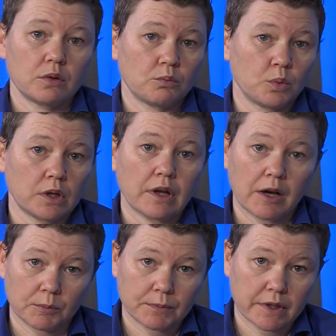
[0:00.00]
will
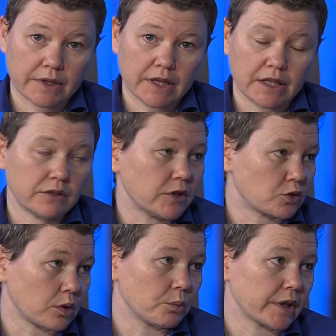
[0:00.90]
help the
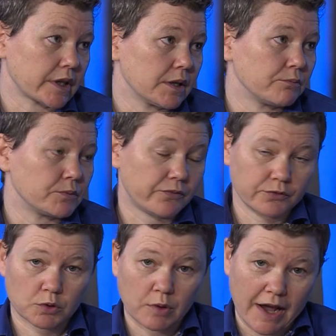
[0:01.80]
individual with
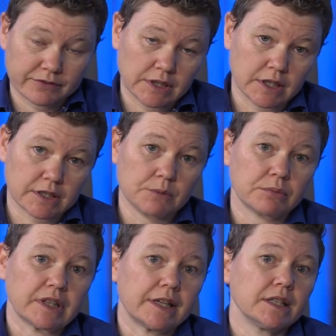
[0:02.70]
drafting a
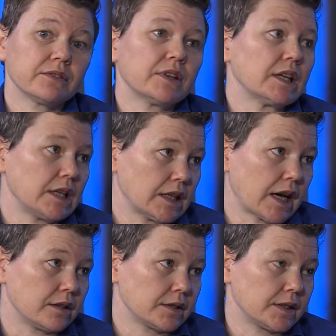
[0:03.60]
complaint if they need
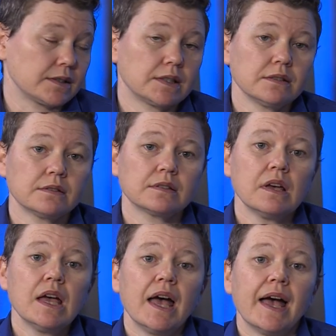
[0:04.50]
that assistance.
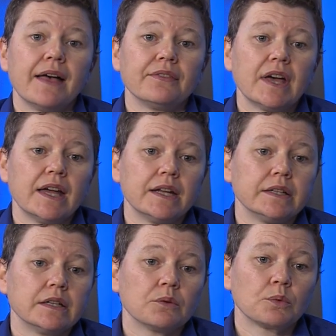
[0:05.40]
And
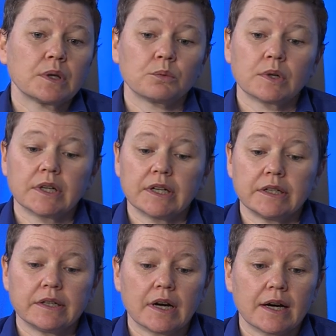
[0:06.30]
then we
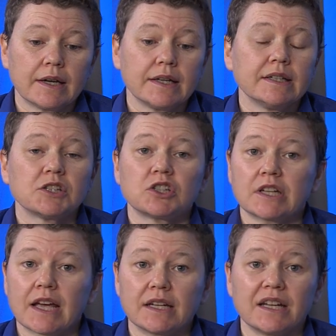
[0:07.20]
would
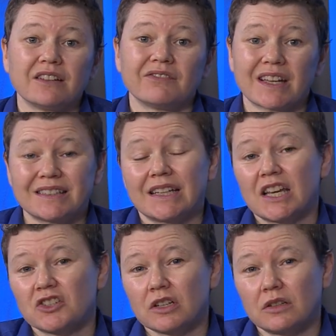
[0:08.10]
initiate an
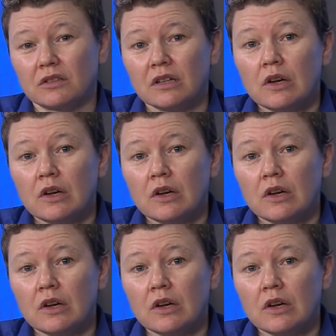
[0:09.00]
investigation.